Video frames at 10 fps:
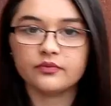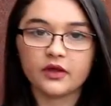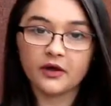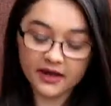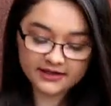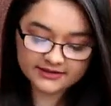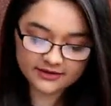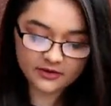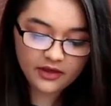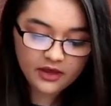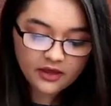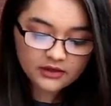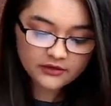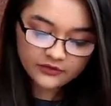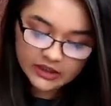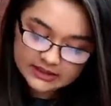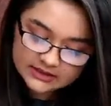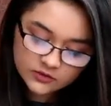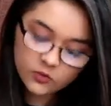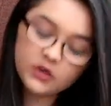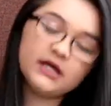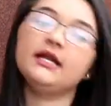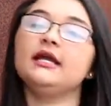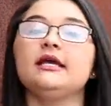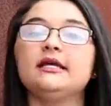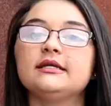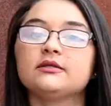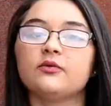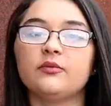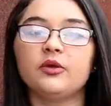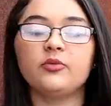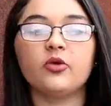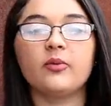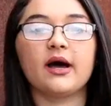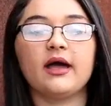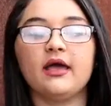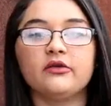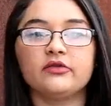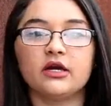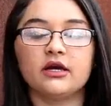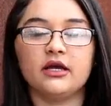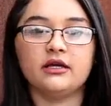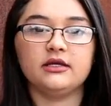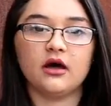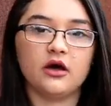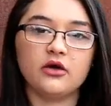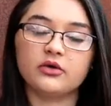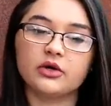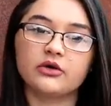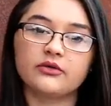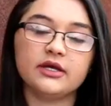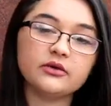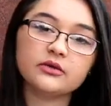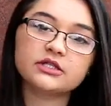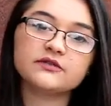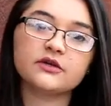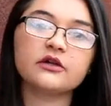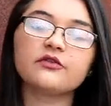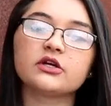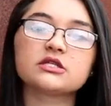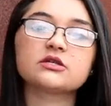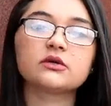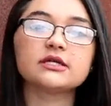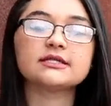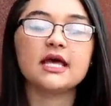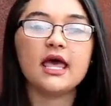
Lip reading: Okay, so the first one is when people buy a very young or green horse for their first horse.